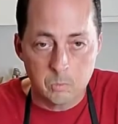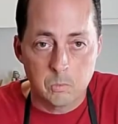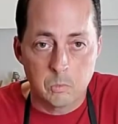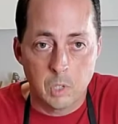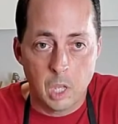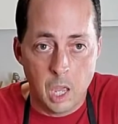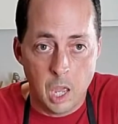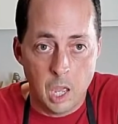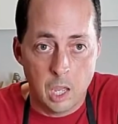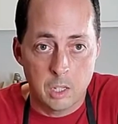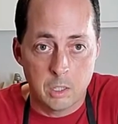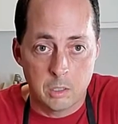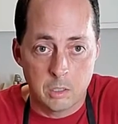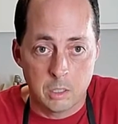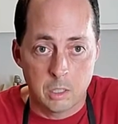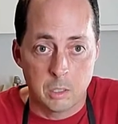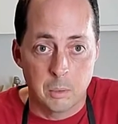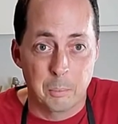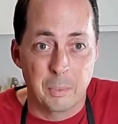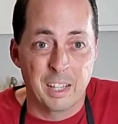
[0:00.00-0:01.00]
and
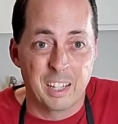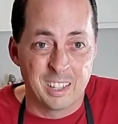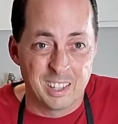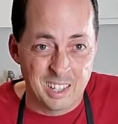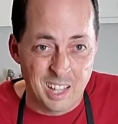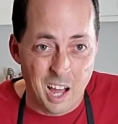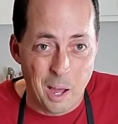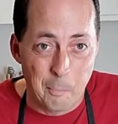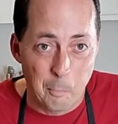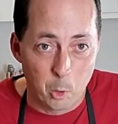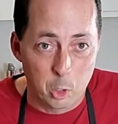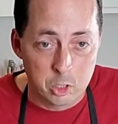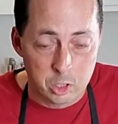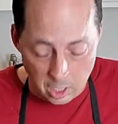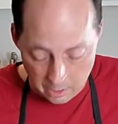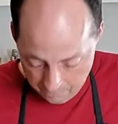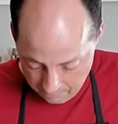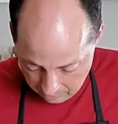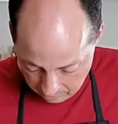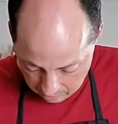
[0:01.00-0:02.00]
be a lot more
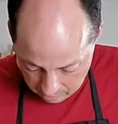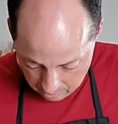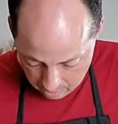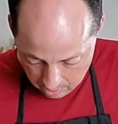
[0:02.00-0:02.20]
stuffing.